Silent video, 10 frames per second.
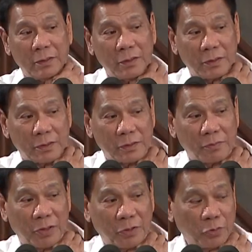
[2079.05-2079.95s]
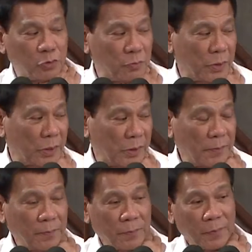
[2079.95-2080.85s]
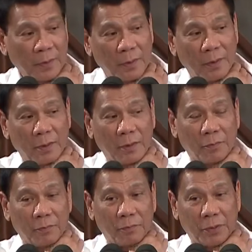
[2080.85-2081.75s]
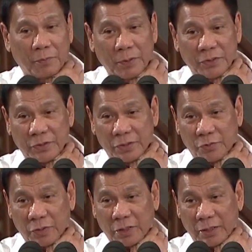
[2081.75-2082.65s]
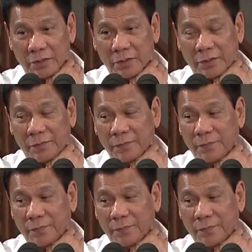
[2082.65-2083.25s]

It's being used by patients with cancer.